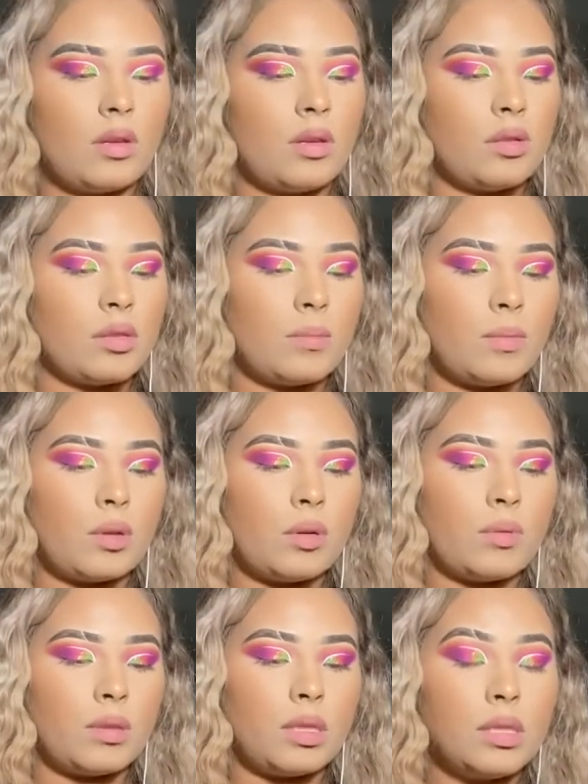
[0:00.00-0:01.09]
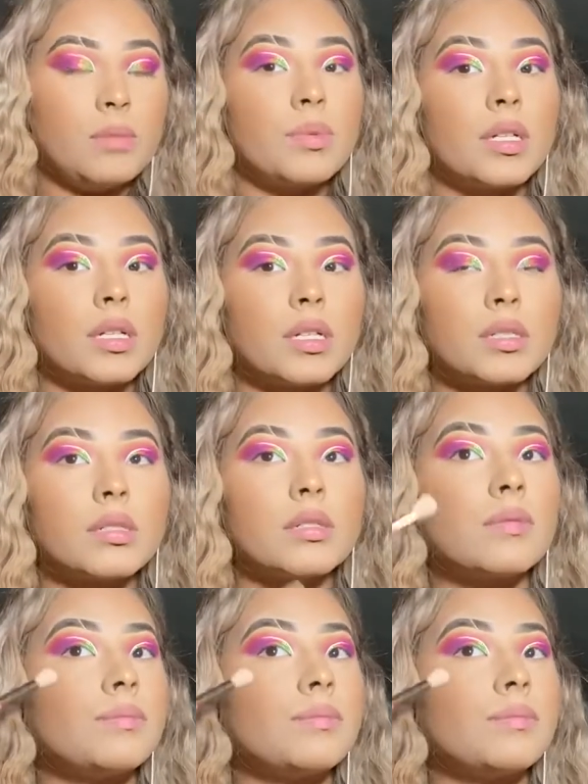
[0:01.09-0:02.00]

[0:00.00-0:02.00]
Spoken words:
So I'm gonna go in with this brush.